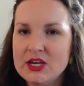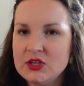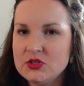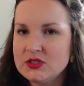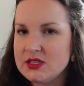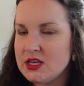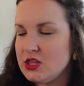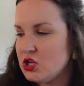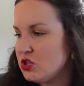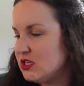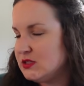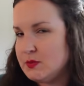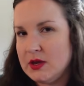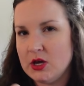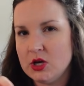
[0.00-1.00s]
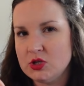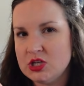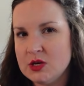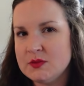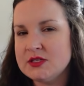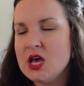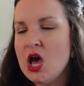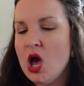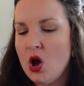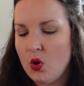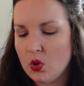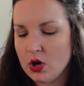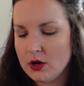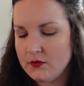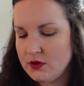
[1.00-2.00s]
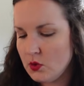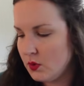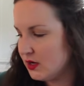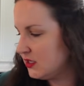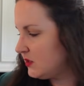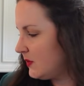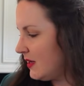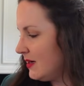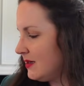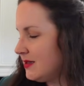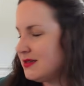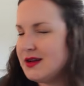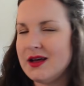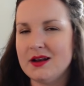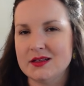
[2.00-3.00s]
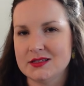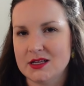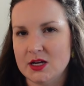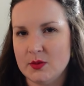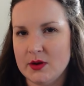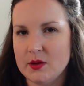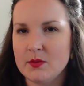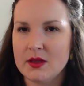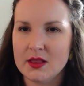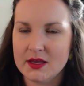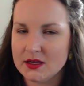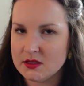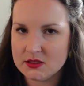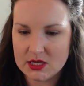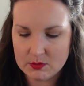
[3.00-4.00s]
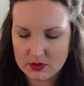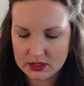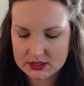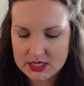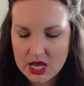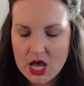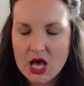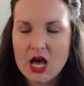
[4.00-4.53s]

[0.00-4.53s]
use either these bingo chips or if you want to spend not a ton of money, but like $10,